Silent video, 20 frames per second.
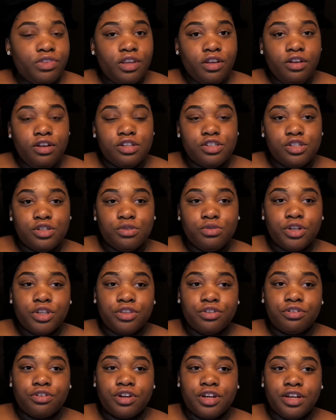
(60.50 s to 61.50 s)
2 or
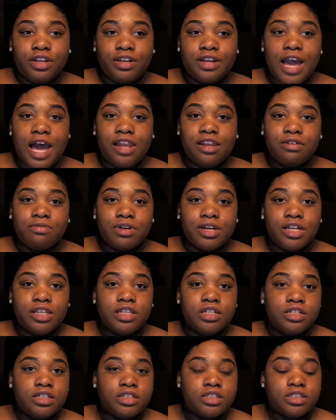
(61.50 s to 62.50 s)
3 Halloween
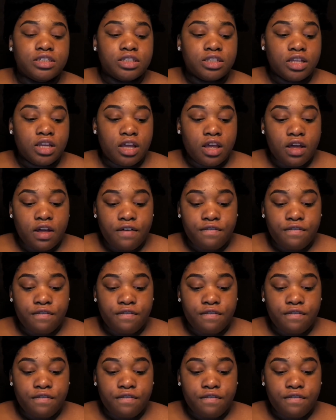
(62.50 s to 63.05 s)
looks for